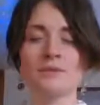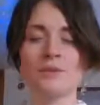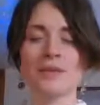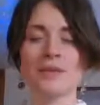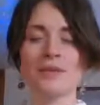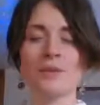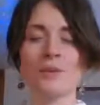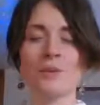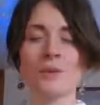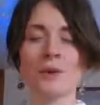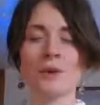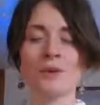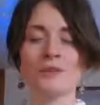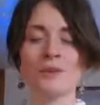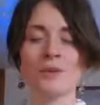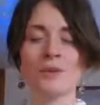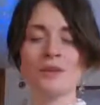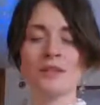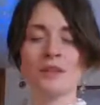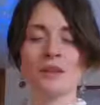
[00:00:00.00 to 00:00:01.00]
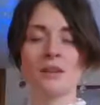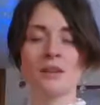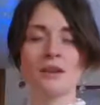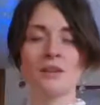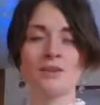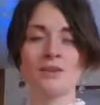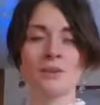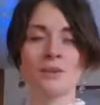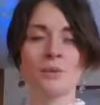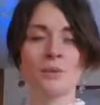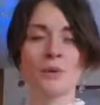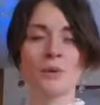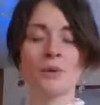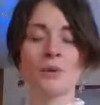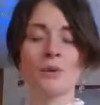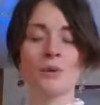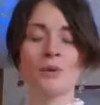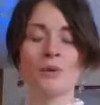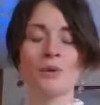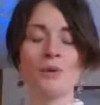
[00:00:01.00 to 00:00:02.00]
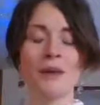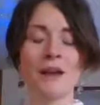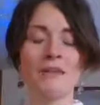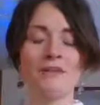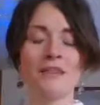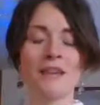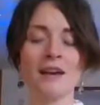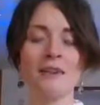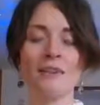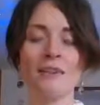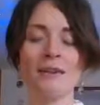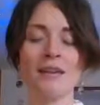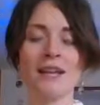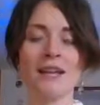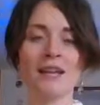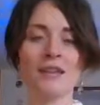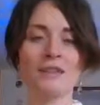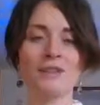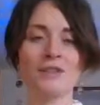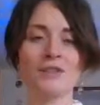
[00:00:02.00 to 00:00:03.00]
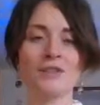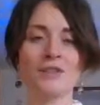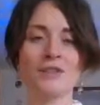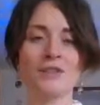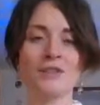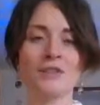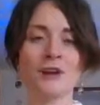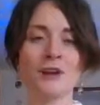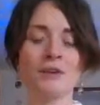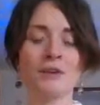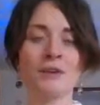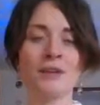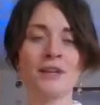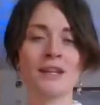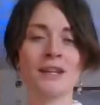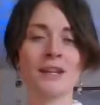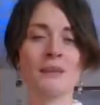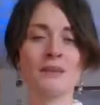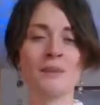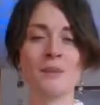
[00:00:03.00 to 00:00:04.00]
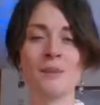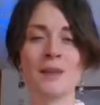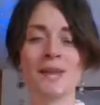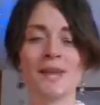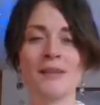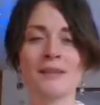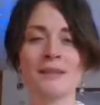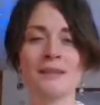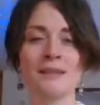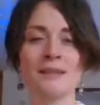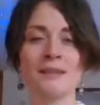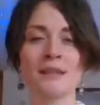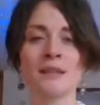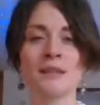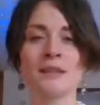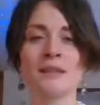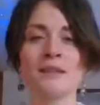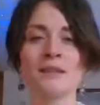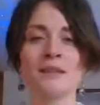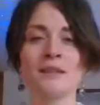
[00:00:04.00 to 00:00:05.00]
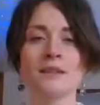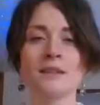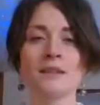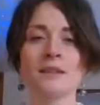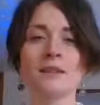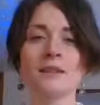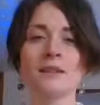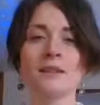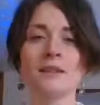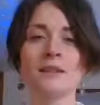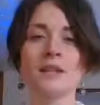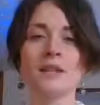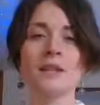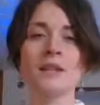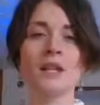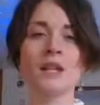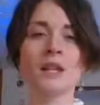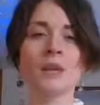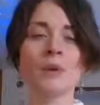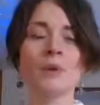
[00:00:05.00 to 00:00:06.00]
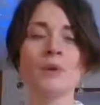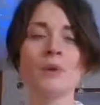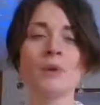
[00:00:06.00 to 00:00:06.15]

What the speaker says: As you work towards a long-term goal, you don't have to have all the answers of how you're going to get from A to Z. You